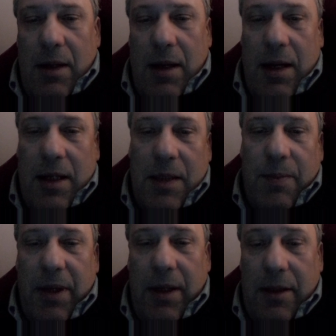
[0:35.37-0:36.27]
I
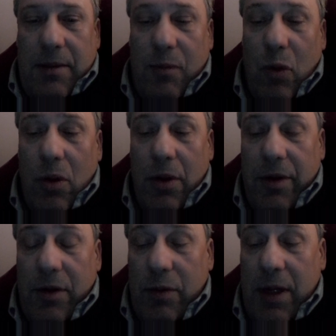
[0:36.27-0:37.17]
spent more
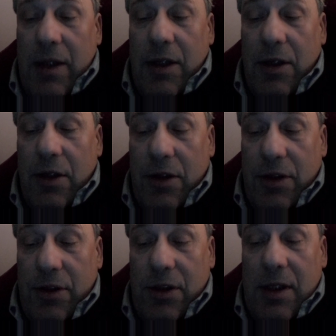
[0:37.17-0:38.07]
than 20
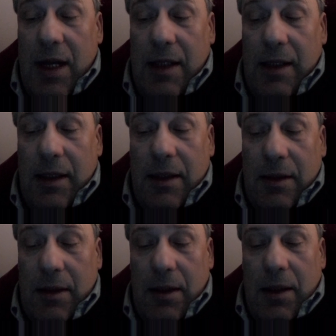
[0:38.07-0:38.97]
years studying it,
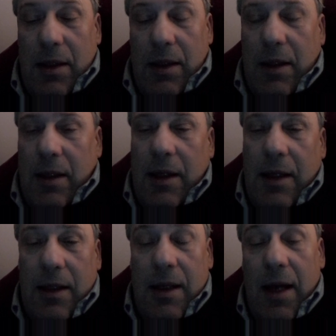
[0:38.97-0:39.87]

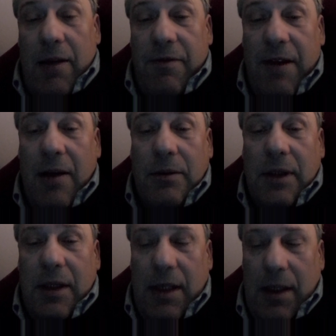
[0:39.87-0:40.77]
and I found
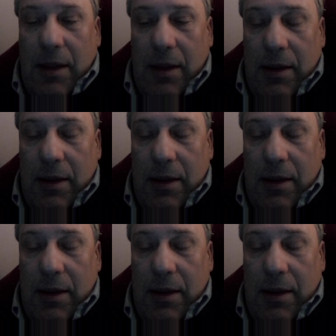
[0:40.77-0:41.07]
the key.